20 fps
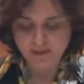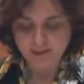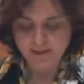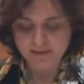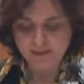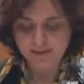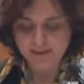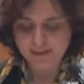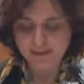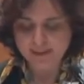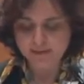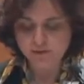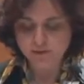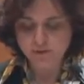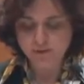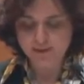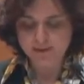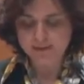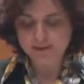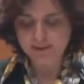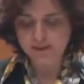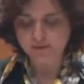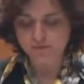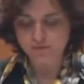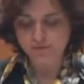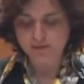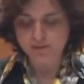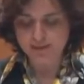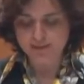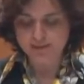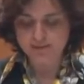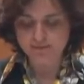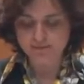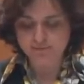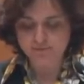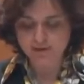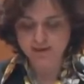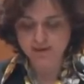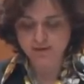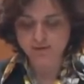the diatonic genus is the
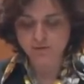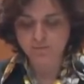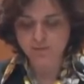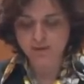first to be